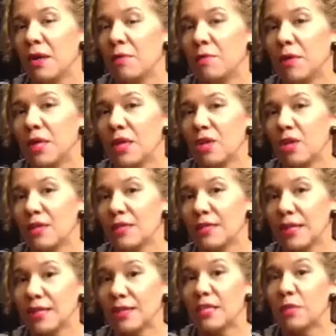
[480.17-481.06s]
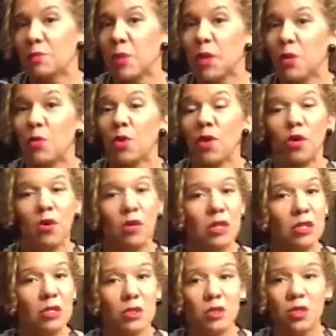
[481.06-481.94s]
because at this point we're
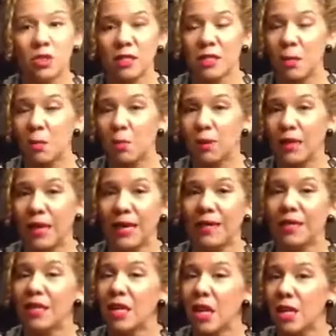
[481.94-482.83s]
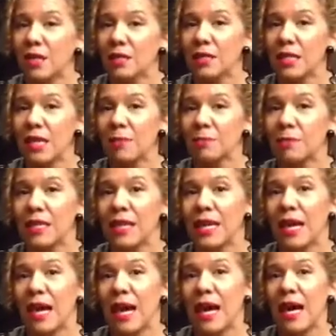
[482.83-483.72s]
going to just apply the concept,
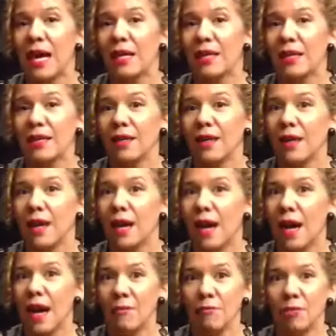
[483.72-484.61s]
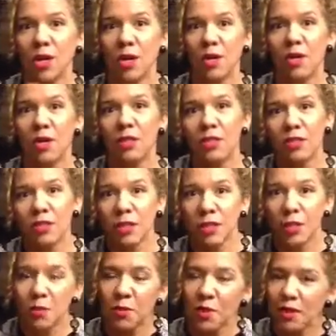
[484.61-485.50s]
and I'm not going to
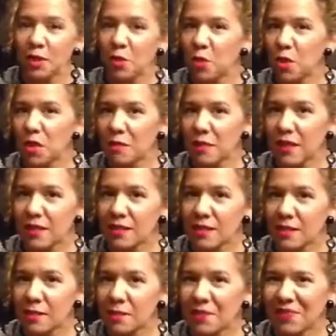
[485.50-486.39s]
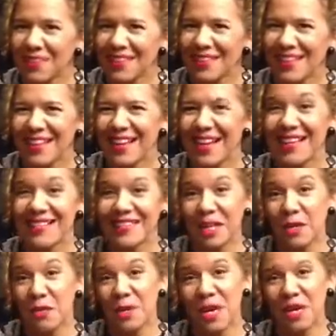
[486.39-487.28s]
tell you what the word means.
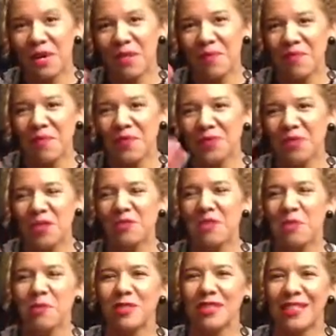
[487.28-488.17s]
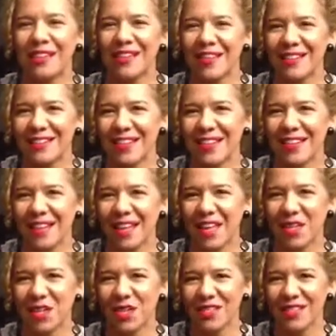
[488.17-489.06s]
Hasta luego, nos vemos en clase.
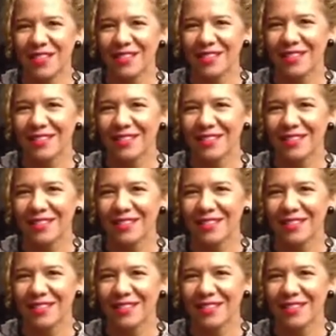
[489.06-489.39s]
Adiós.